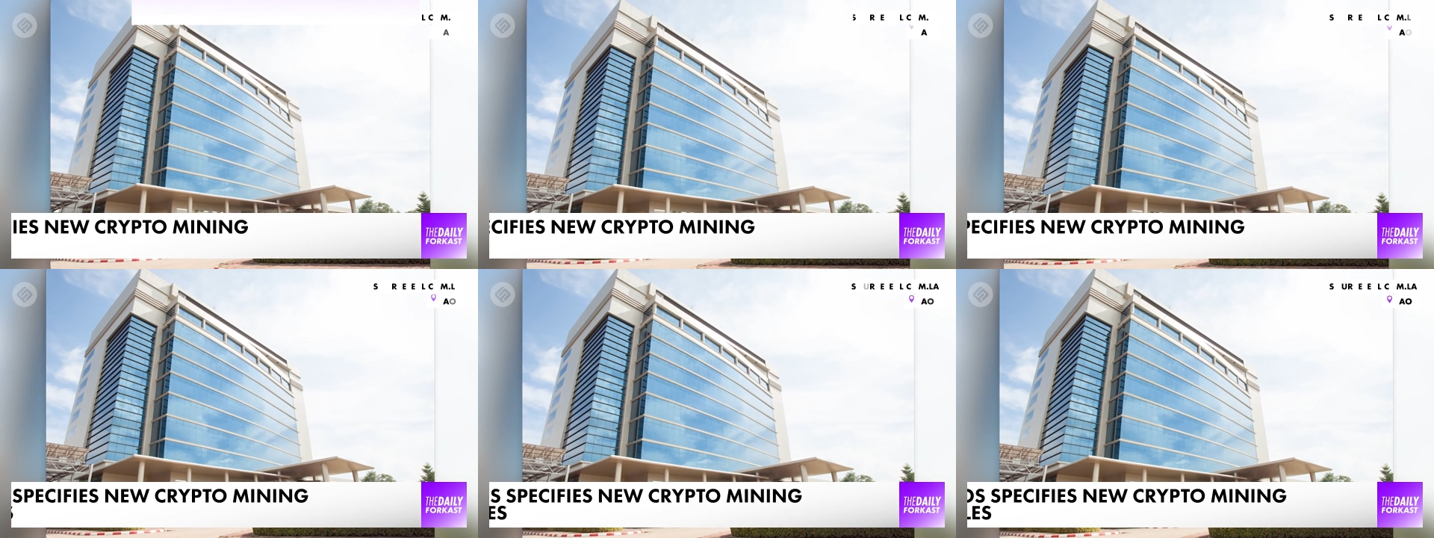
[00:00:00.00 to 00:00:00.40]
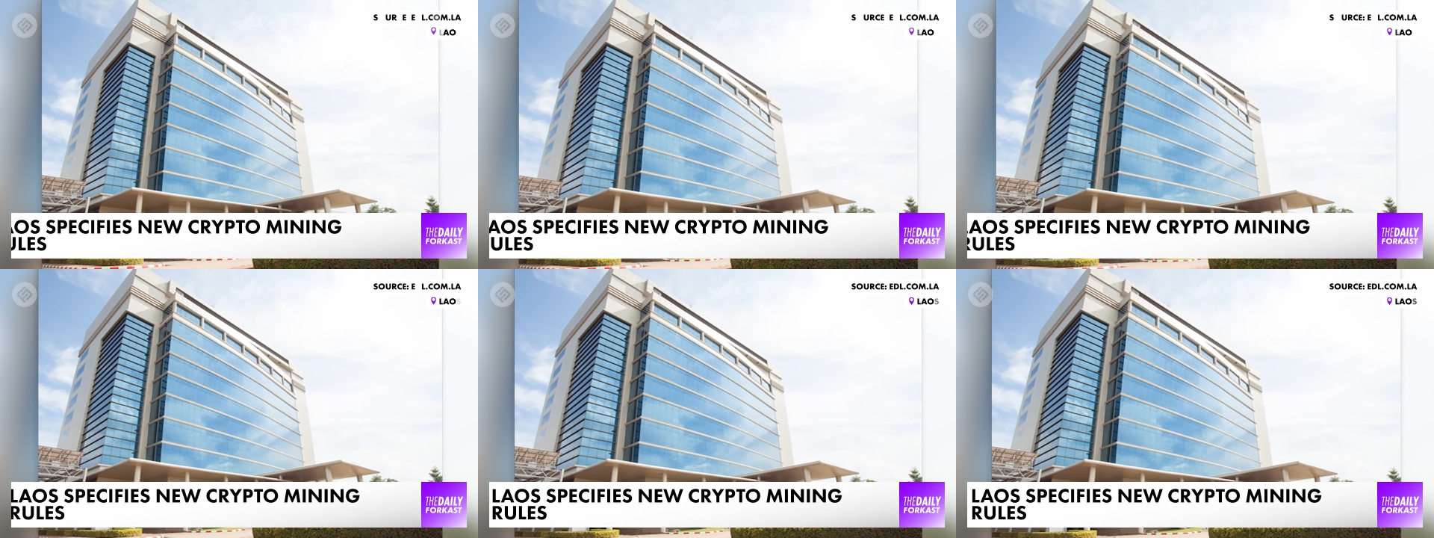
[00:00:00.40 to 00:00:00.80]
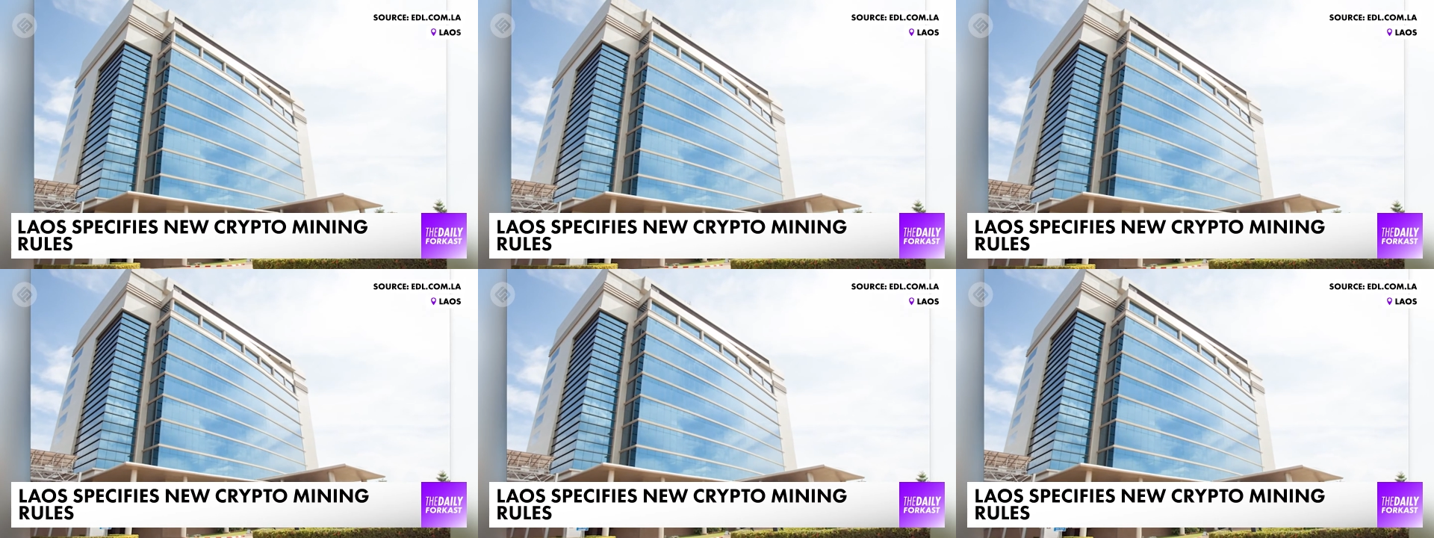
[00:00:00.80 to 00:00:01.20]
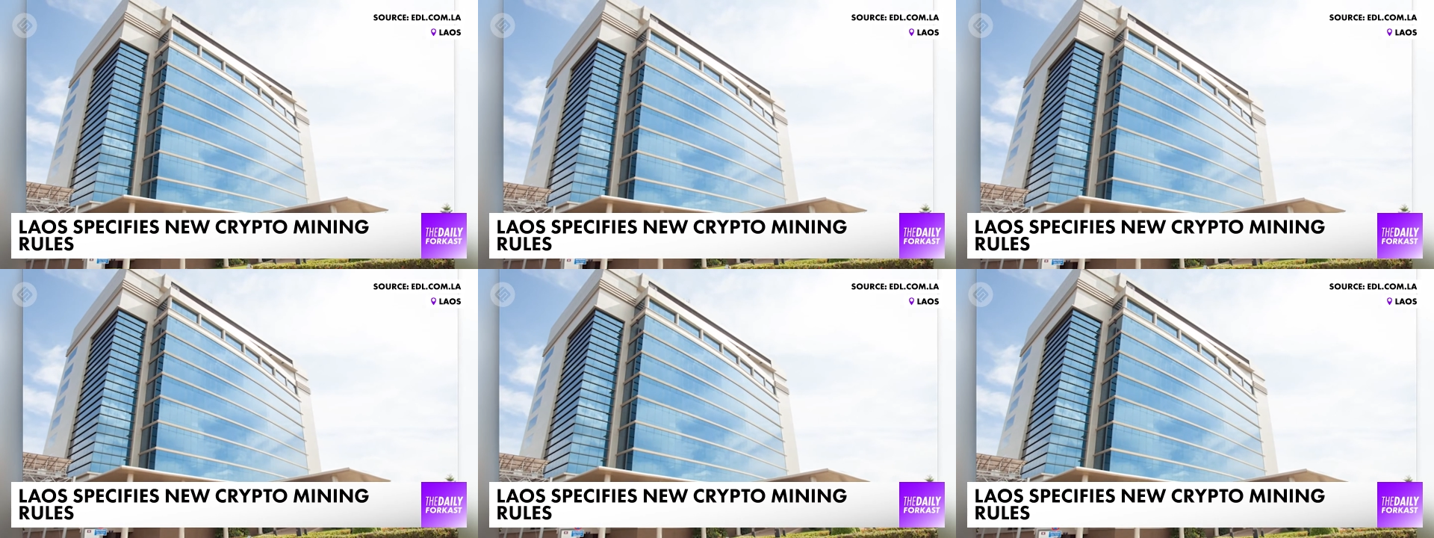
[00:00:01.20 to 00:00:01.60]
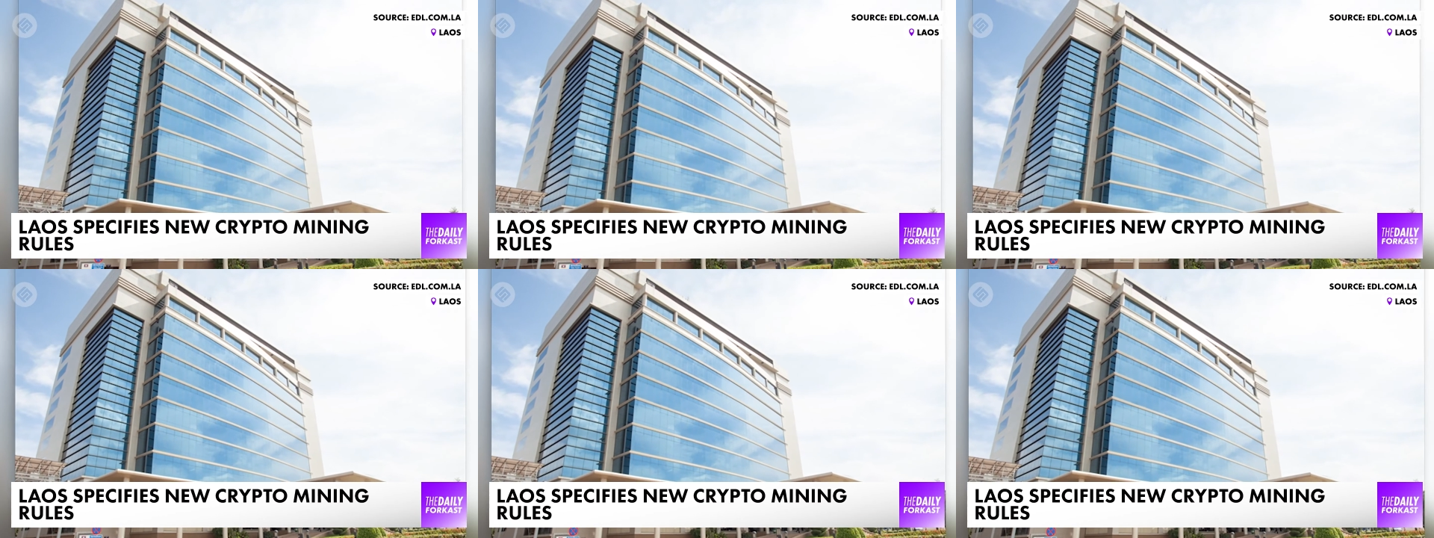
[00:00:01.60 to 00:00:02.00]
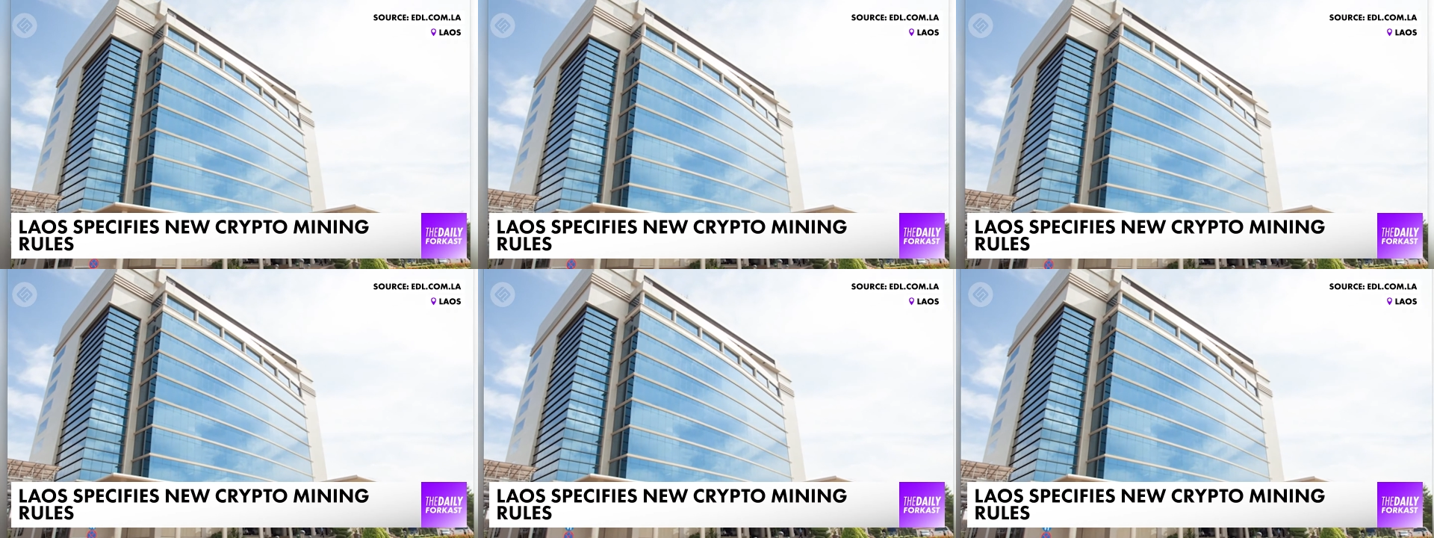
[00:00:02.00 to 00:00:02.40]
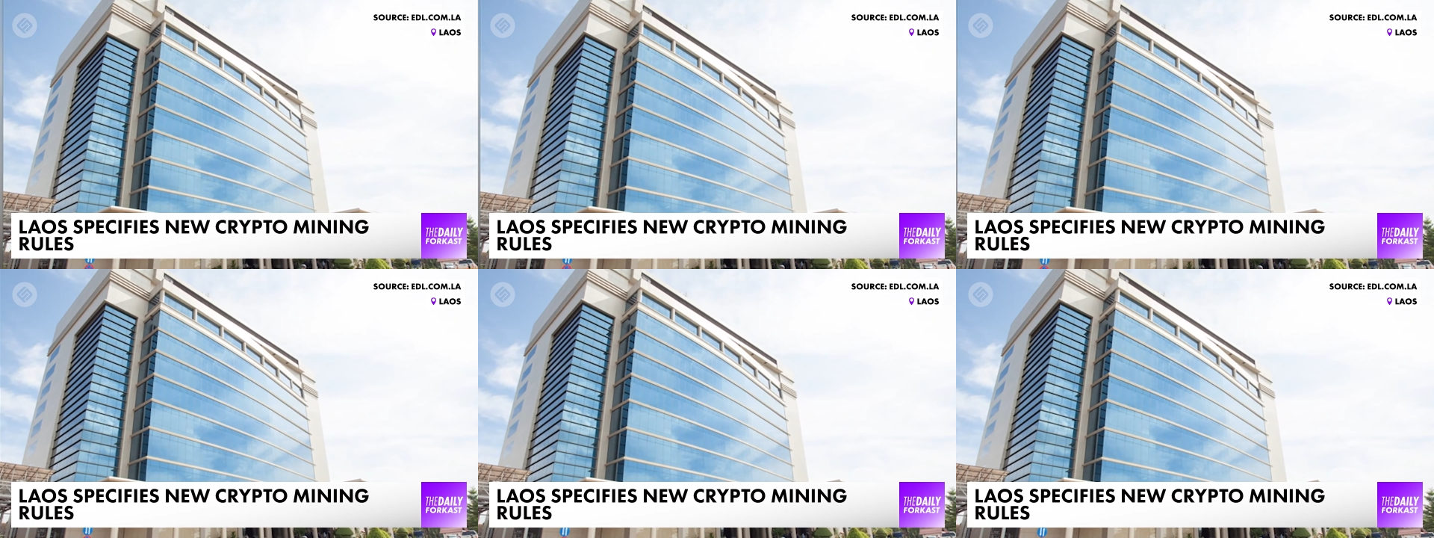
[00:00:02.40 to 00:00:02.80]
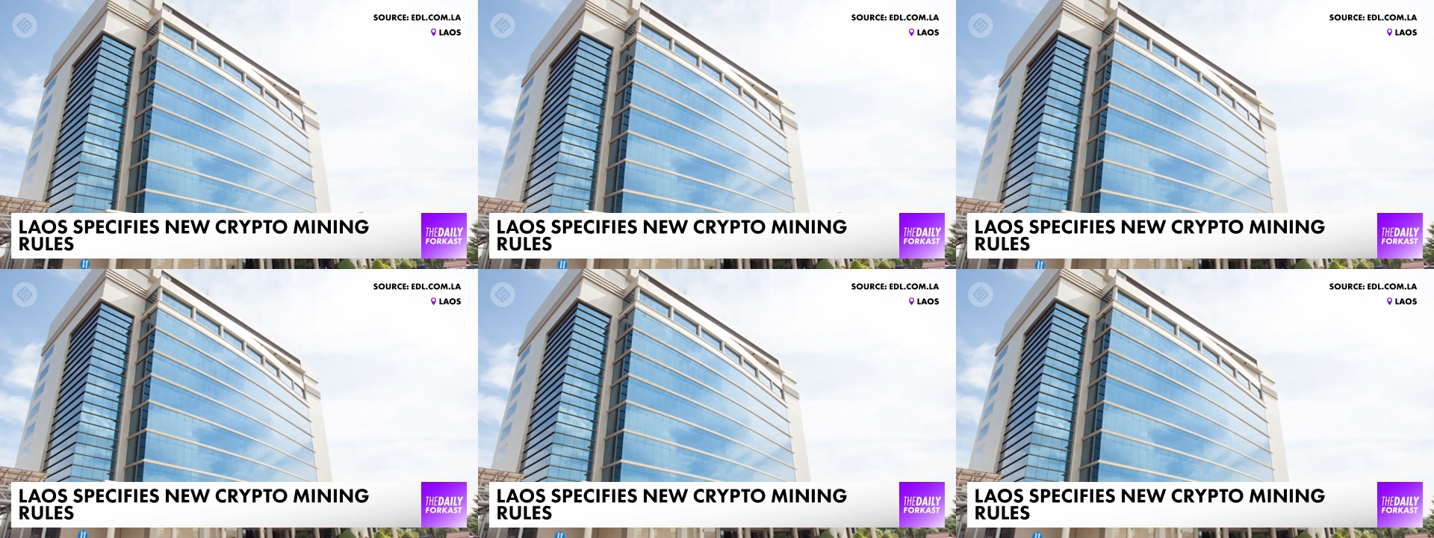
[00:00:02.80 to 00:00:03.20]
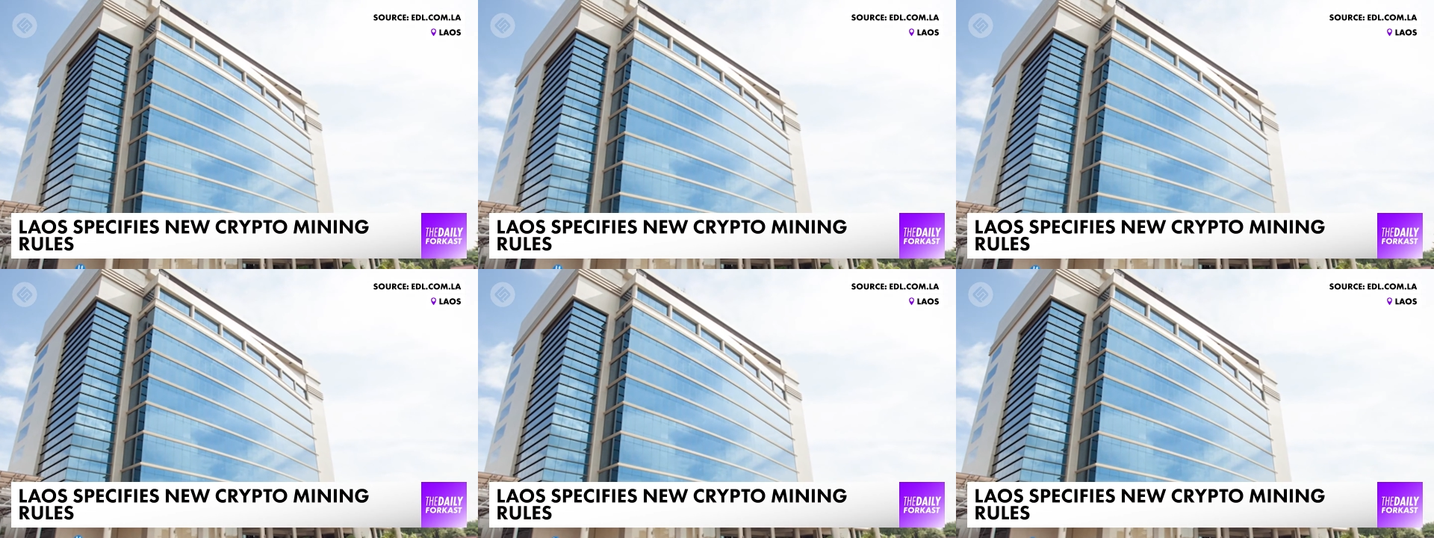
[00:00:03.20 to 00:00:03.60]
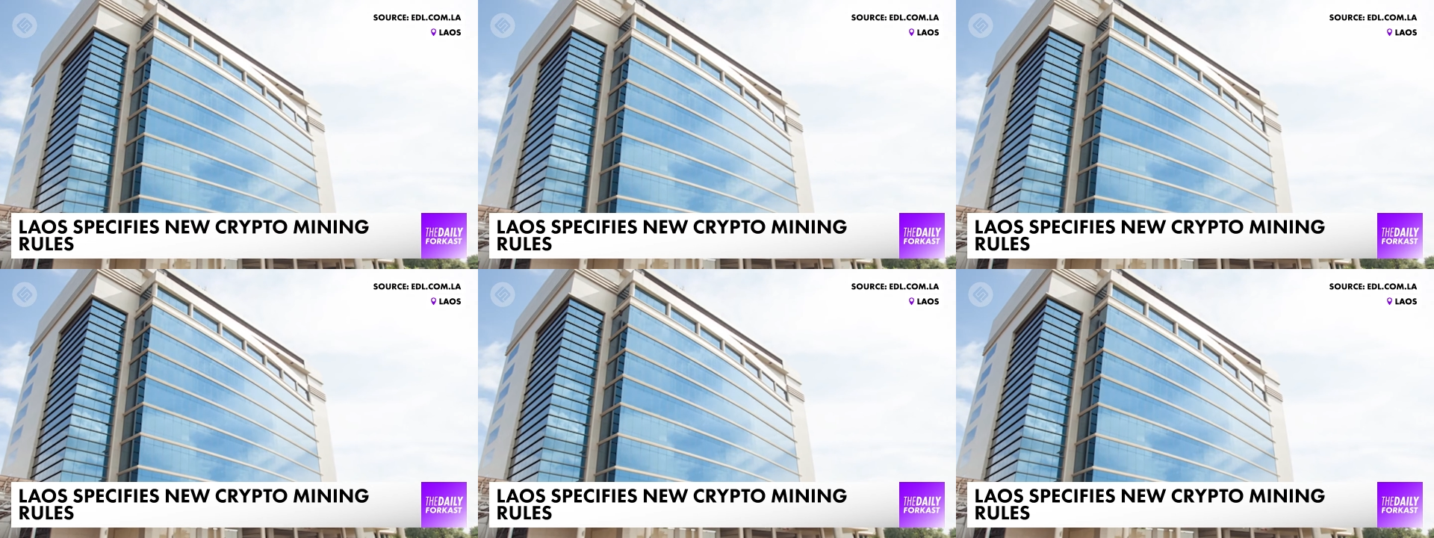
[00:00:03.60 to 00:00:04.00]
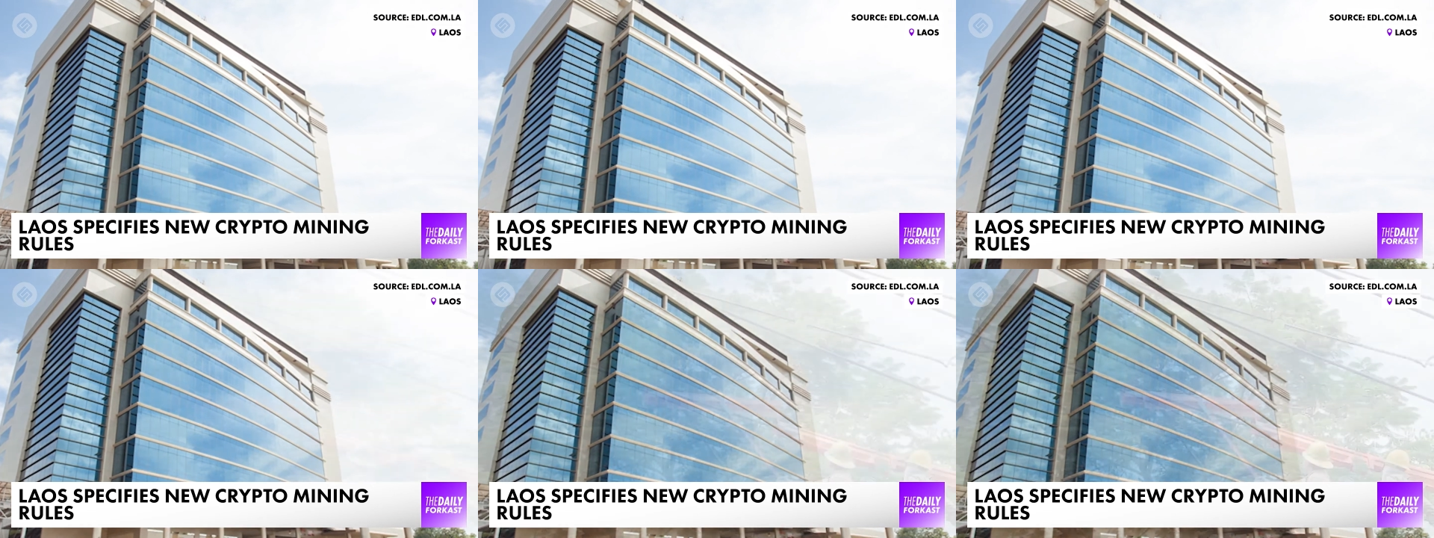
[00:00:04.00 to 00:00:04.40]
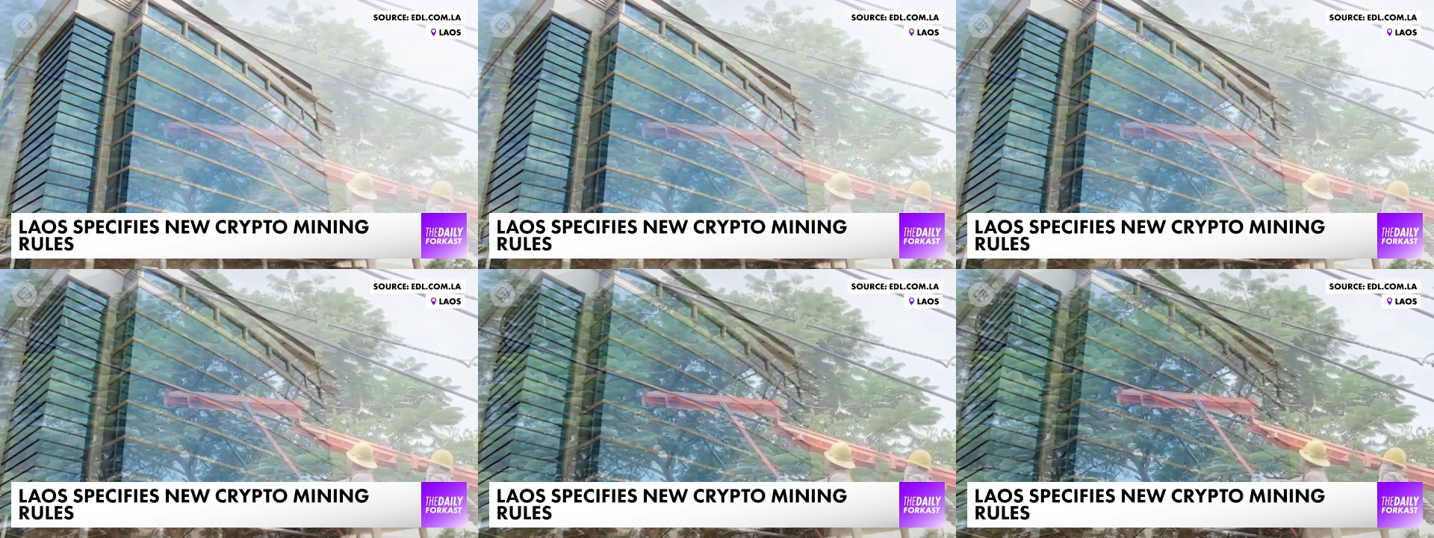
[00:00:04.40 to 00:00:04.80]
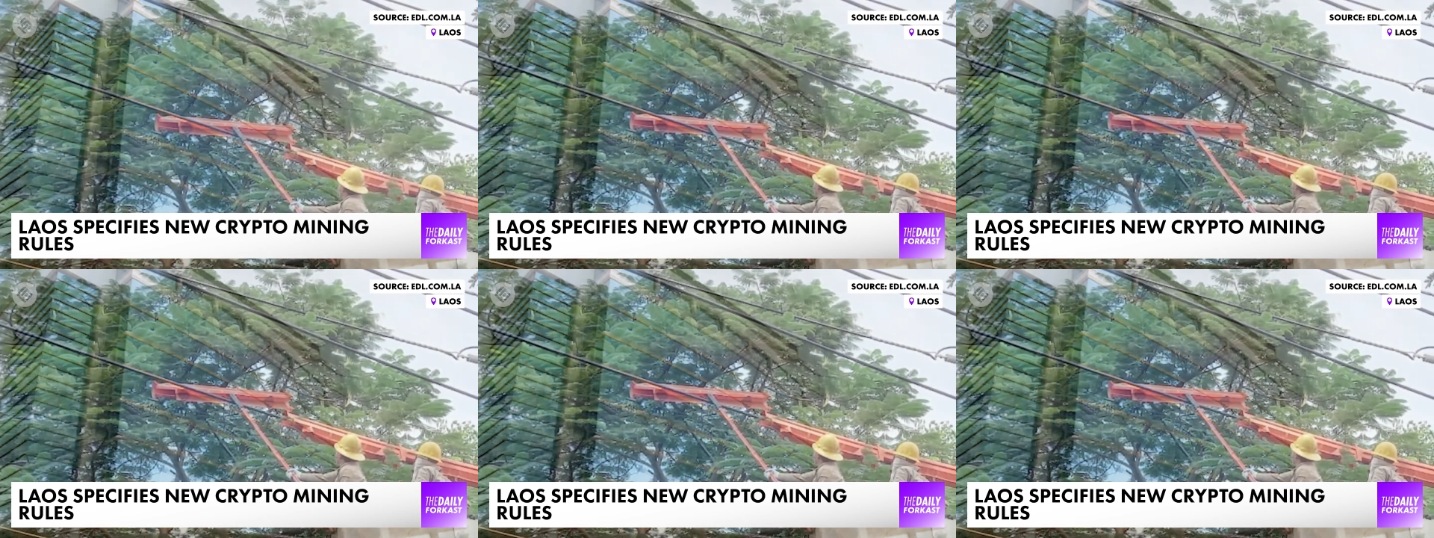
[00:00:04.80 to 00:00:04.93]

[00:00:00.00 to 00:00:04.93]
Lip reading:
[unreadable: no face in view]